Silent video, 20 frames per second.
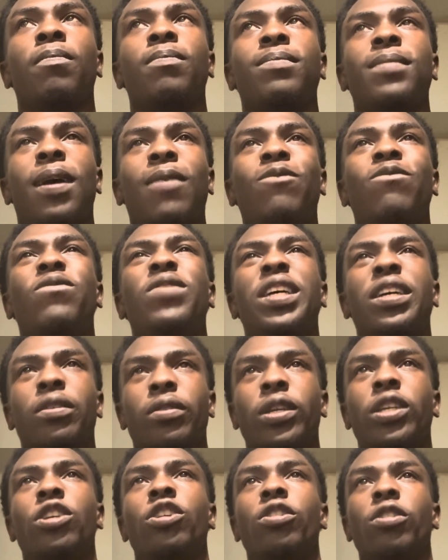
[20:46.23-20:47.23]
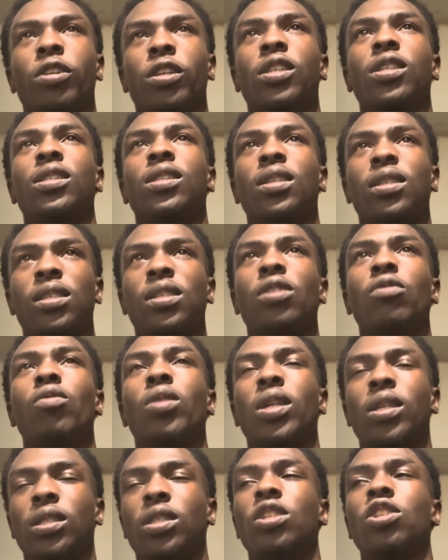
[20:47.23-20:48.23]
I'm very curious to see where
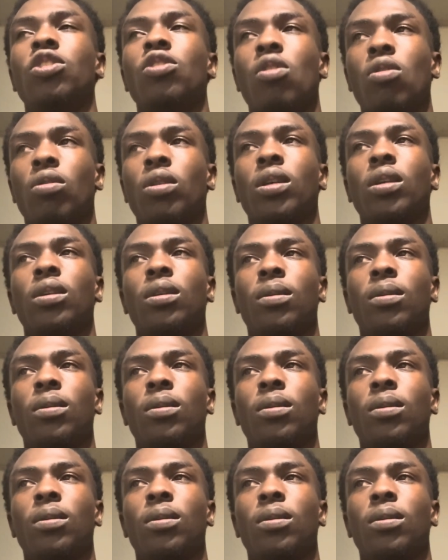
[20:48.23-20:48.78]
this is going,